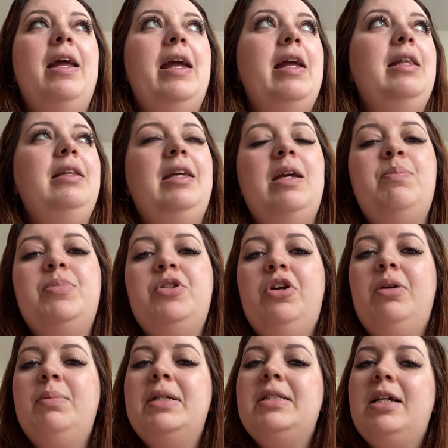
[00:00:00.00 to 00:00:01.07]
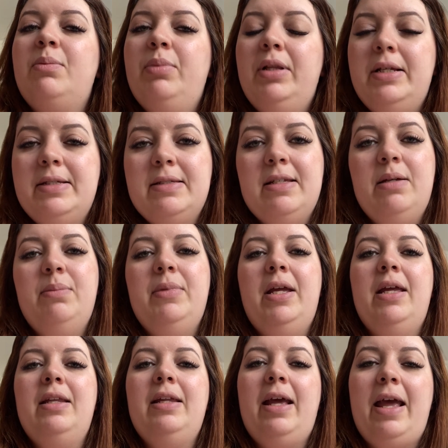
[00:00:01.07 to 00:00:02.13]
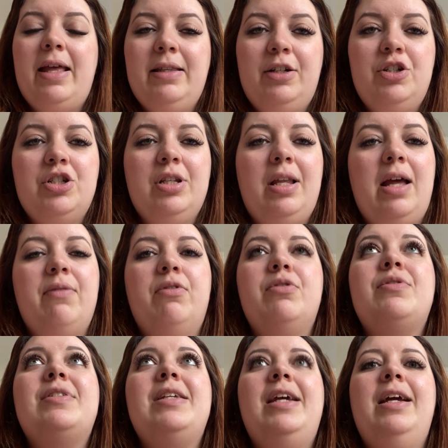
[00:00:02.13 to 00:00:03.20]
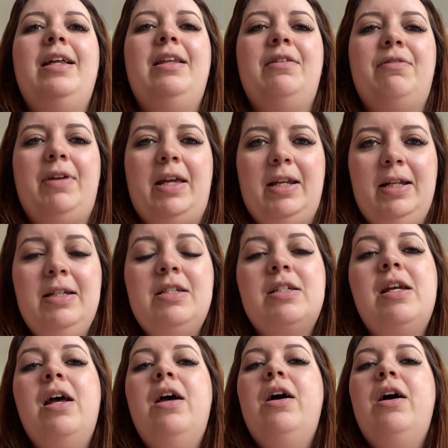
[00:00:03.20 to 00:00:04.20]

and keeps your metabolism and energy levels elevated